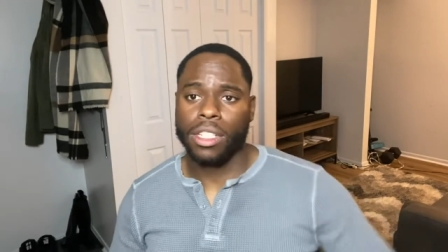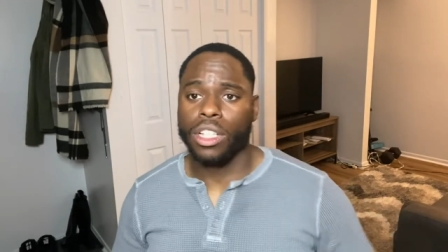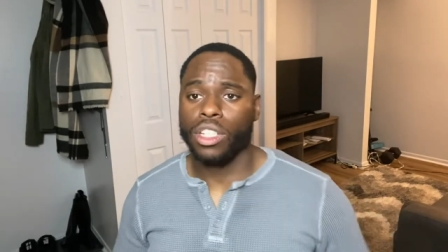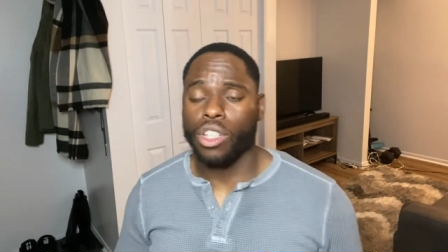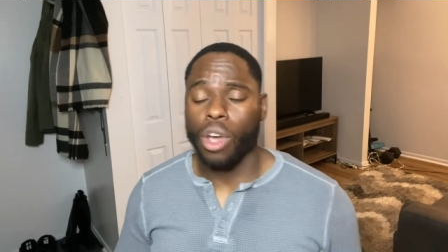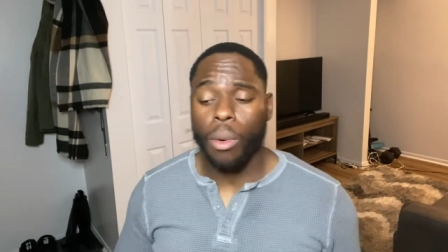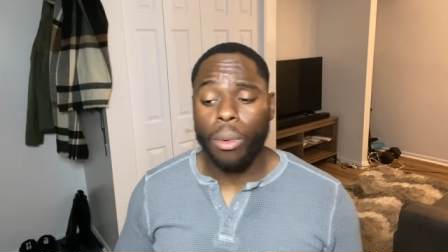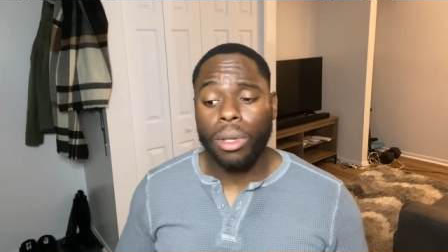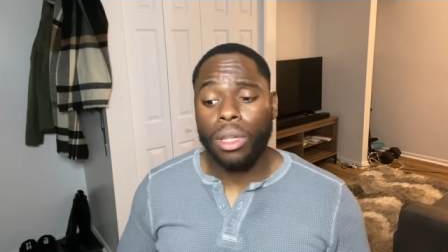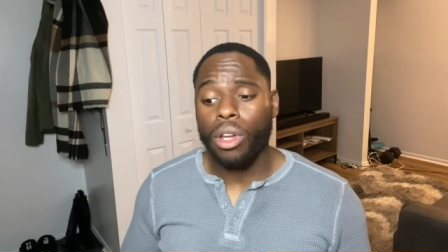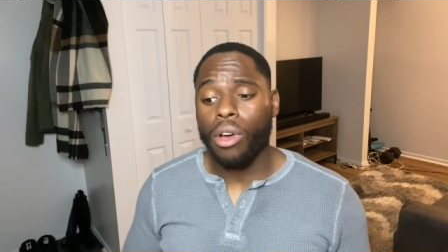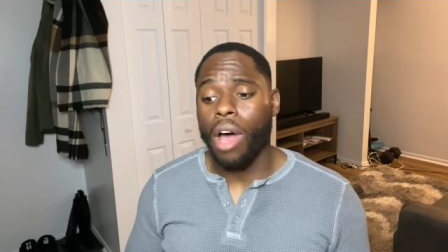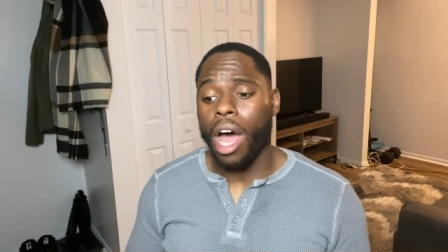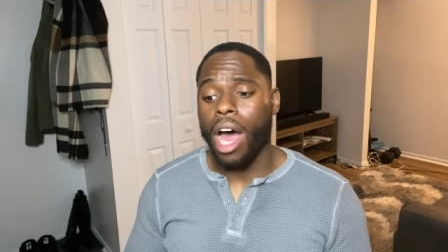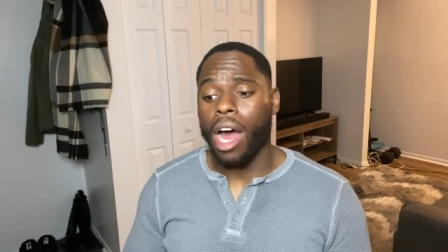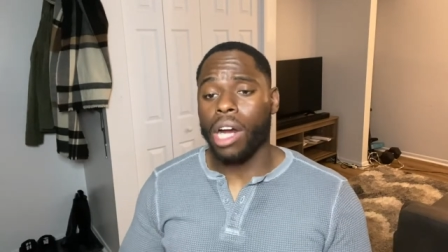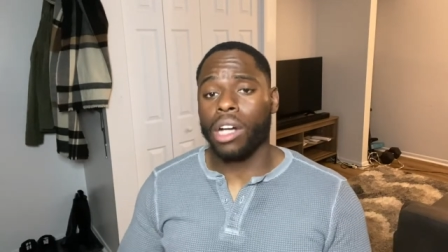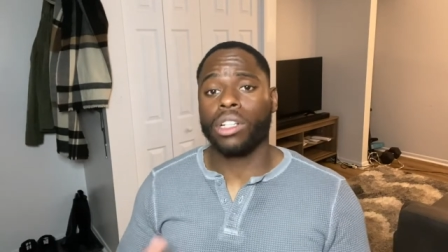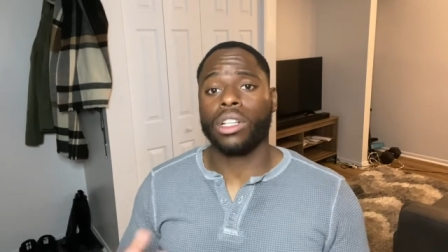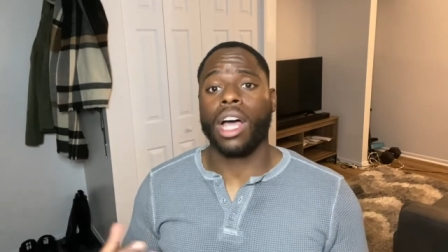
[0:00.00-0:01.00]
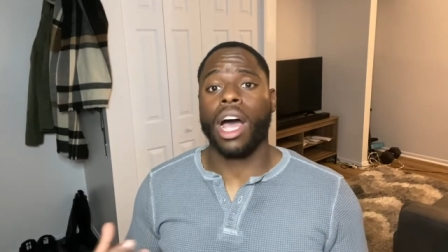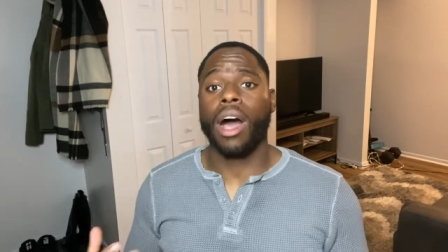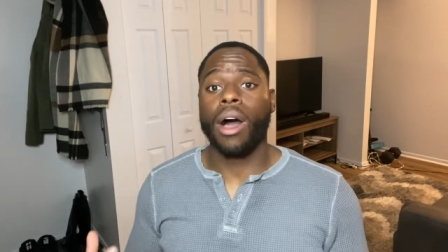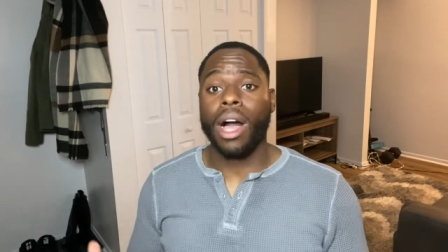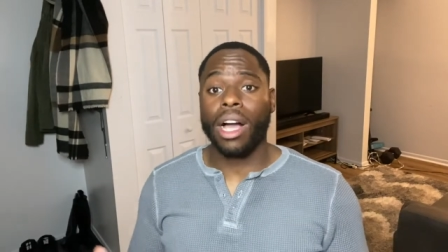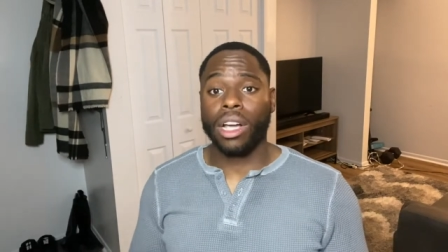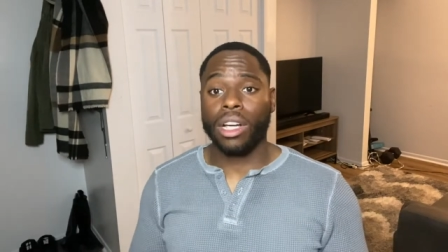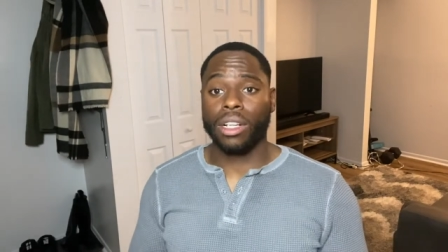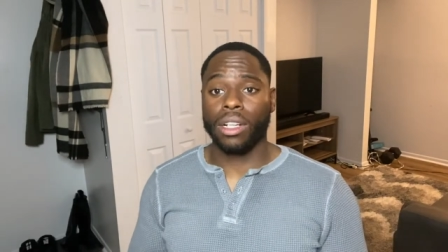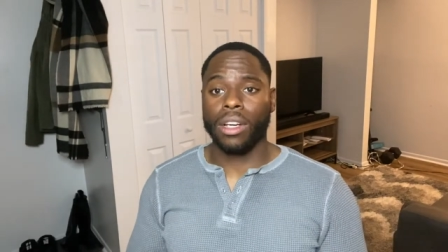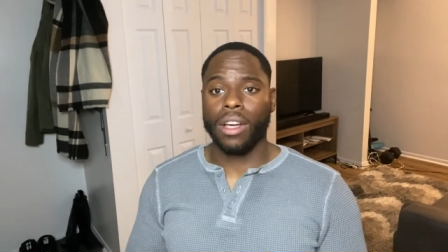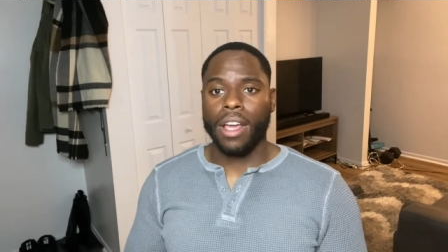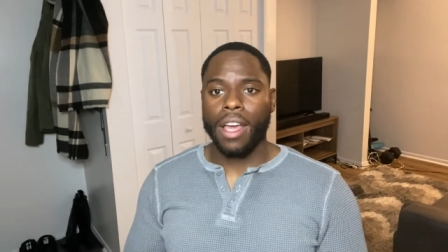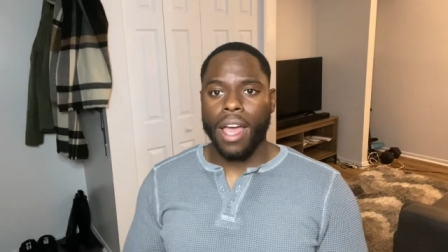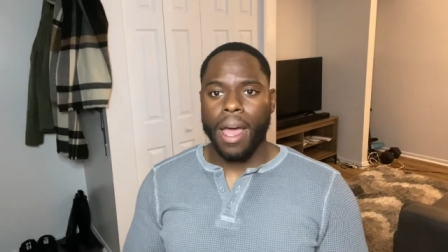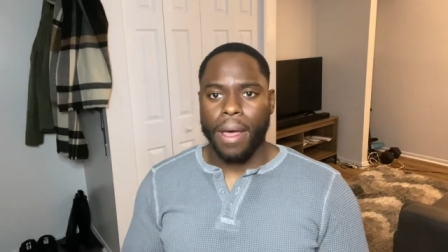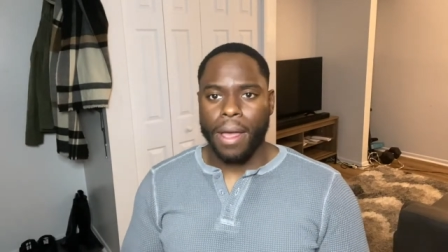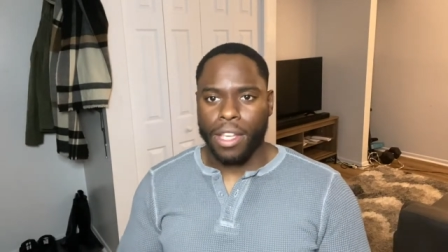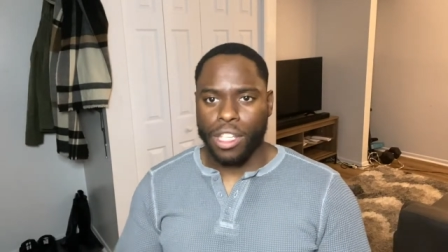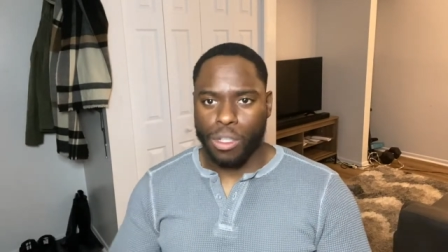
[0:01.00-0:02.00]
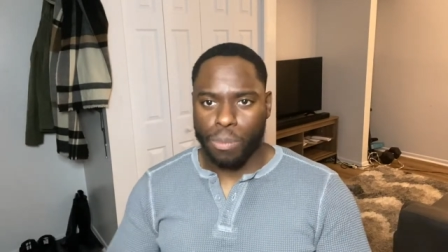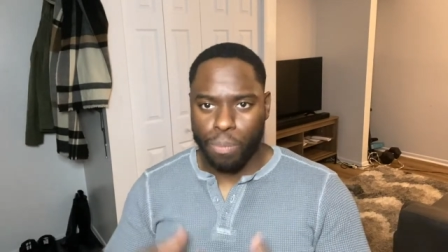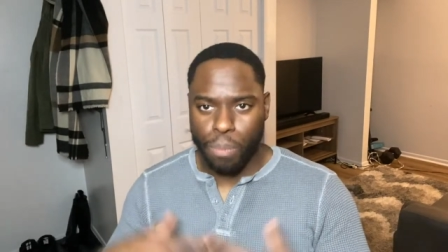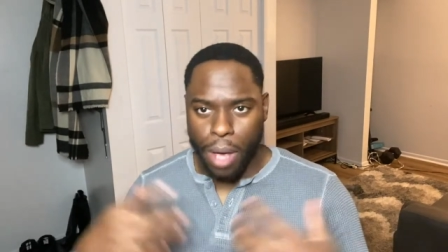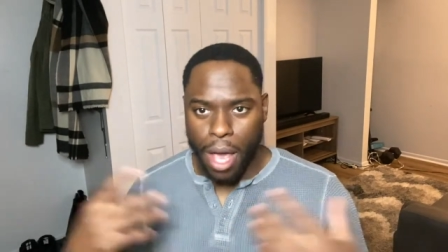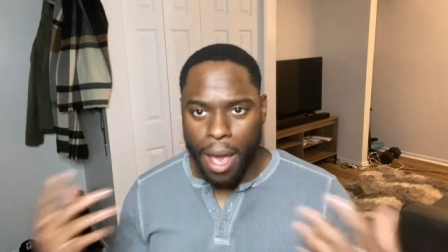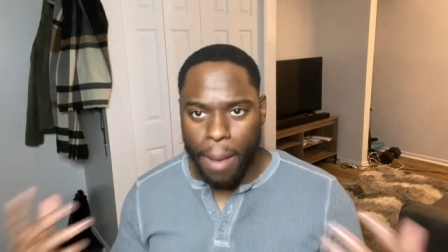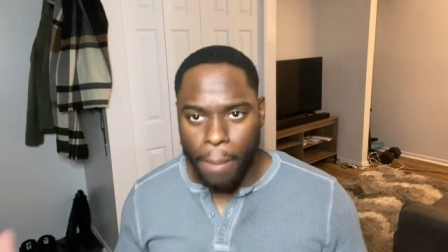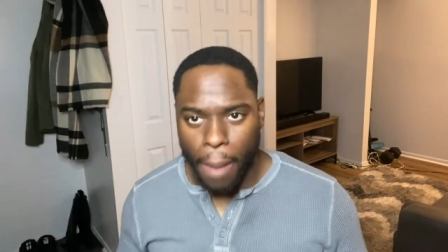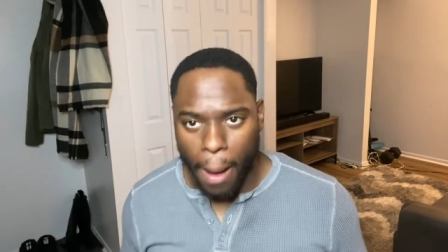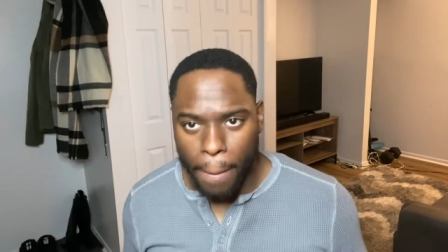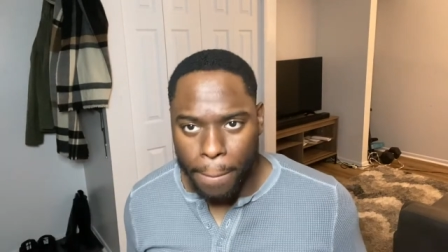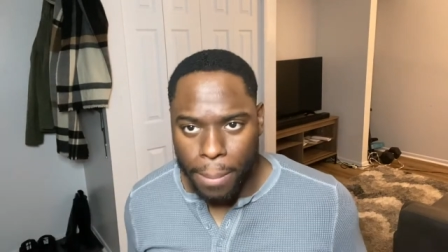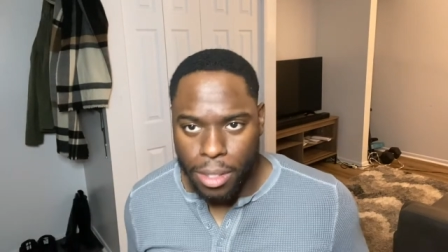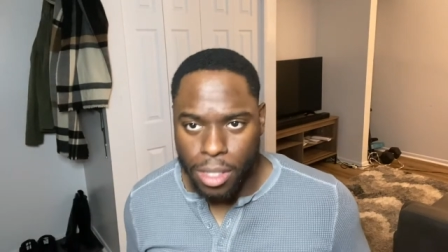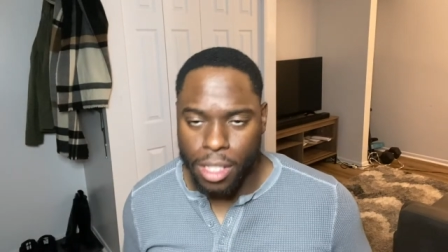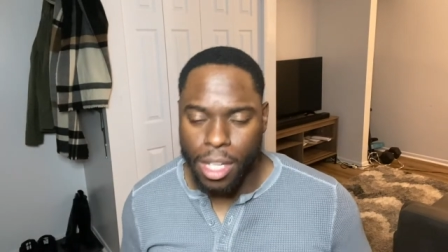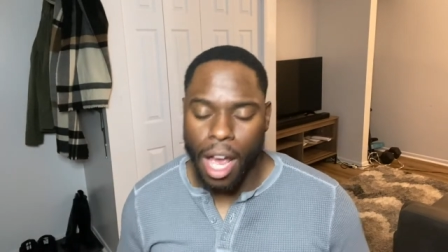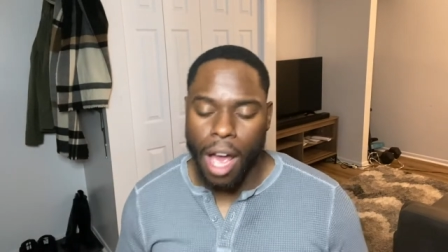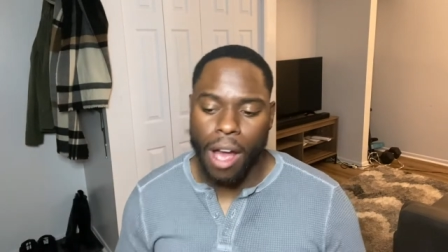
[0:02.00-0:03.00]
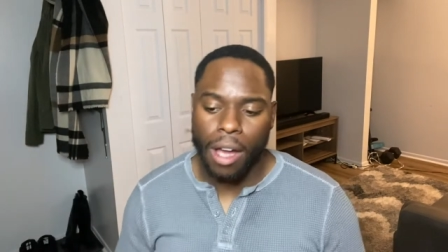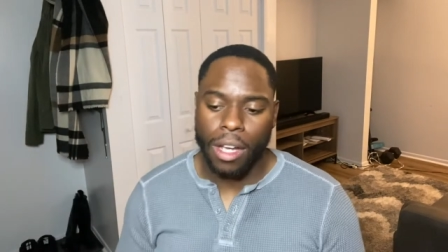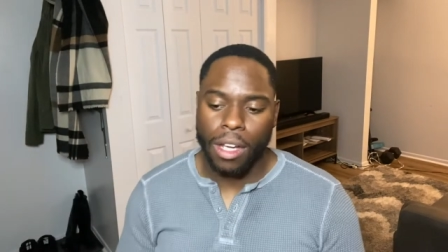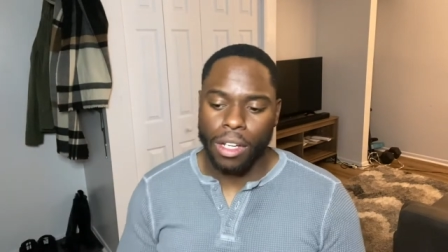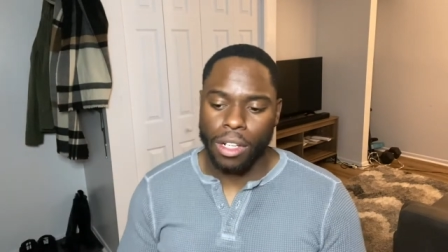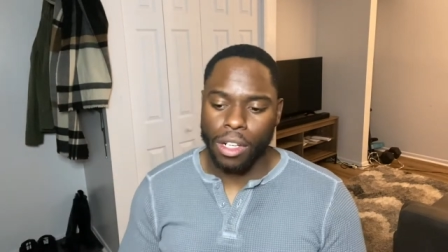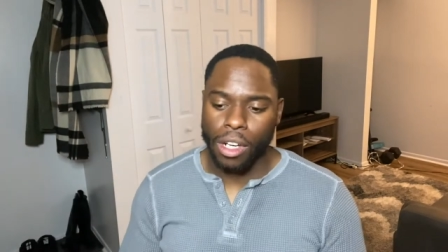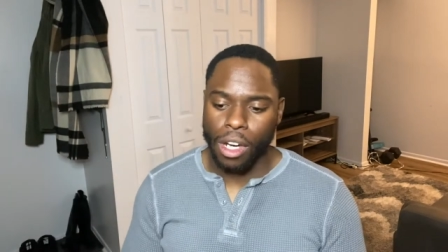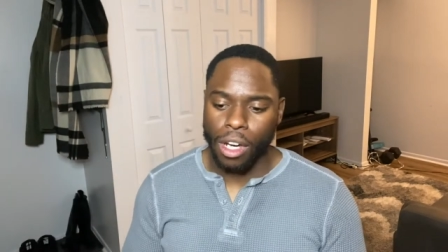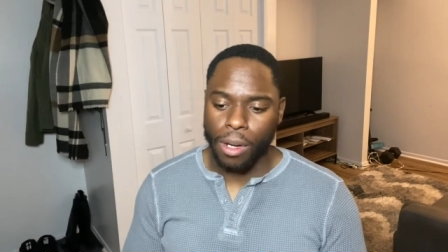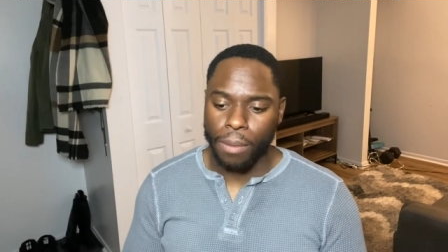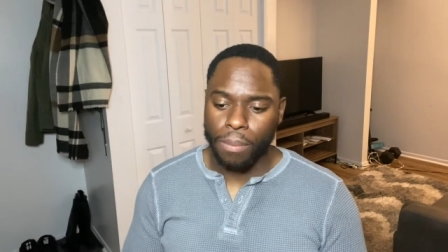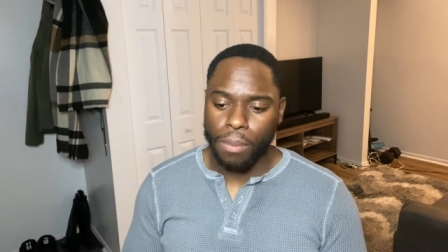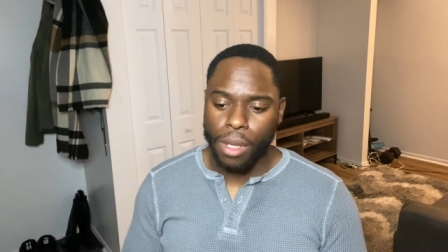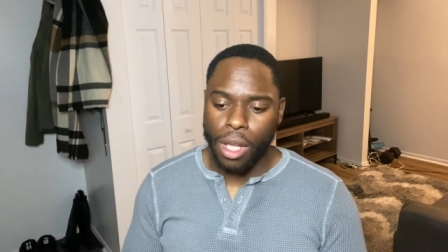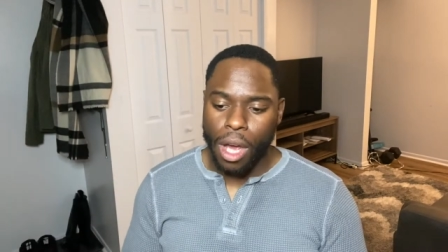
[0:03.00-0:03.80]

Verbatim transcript: So I want to know how, how I could expand my business, how I could um,